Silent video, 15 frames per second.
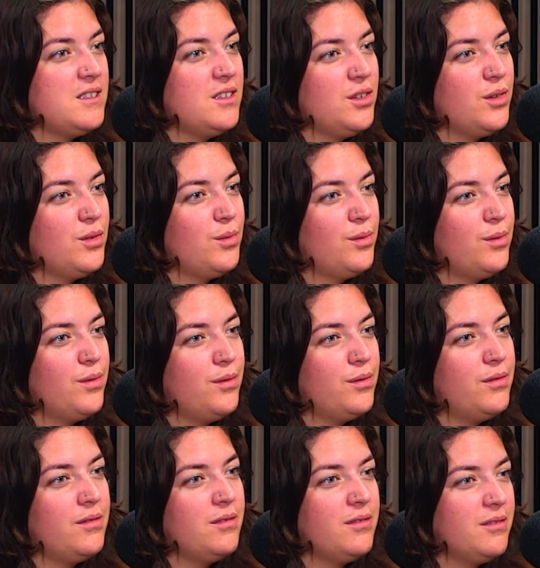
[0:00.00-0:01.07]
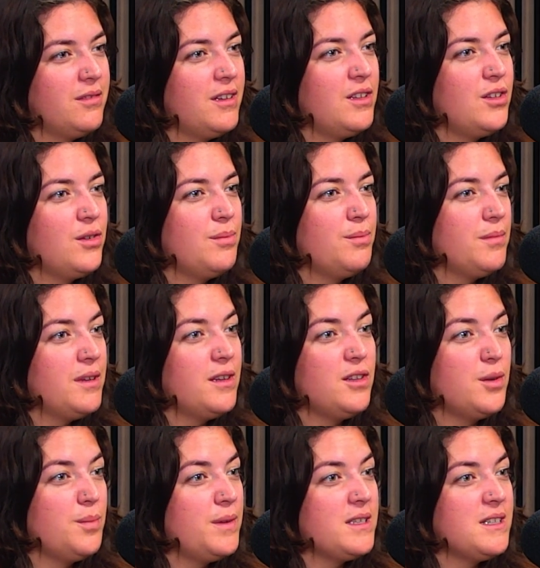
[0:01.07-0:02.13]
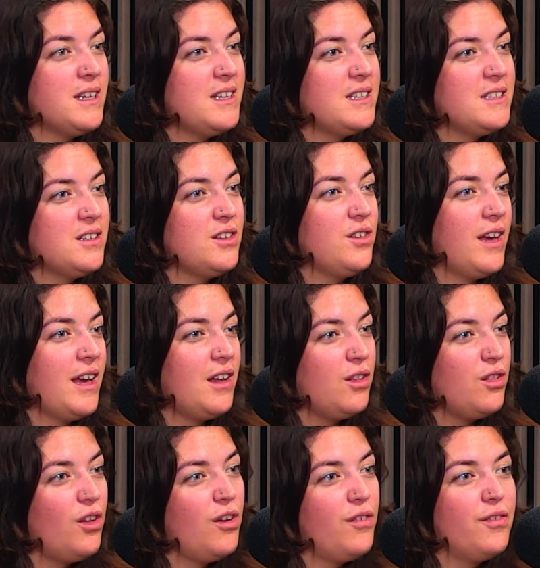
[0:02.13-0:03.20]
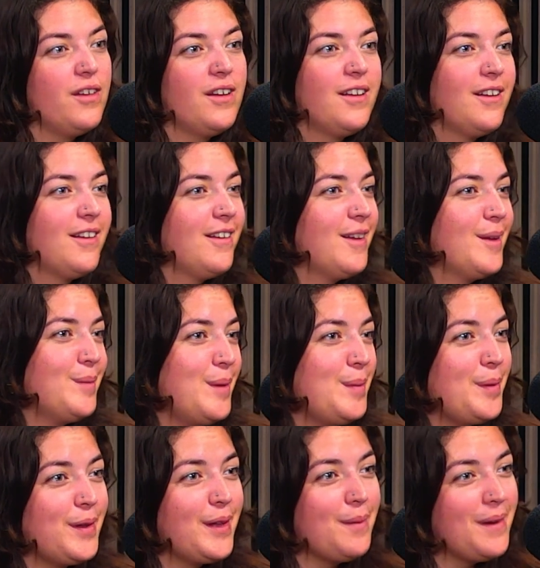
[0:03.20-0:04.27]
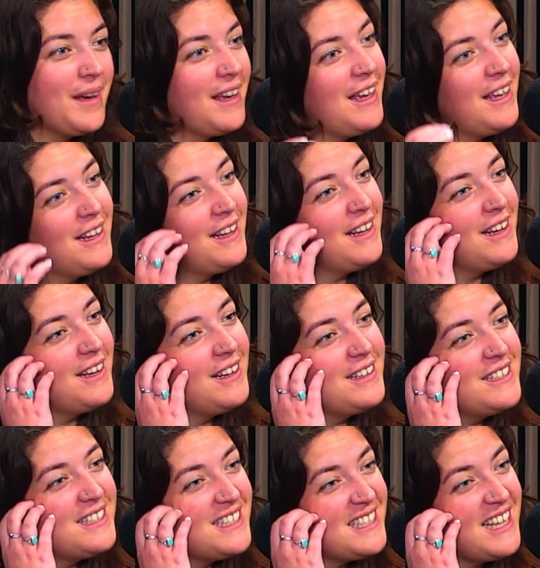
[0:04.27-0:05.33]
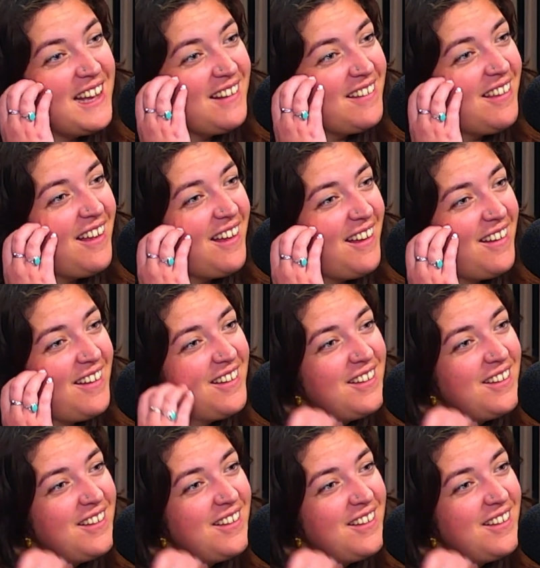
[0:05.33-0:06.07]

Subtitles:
in your business? Are you getting a lot of people coming in and saying that?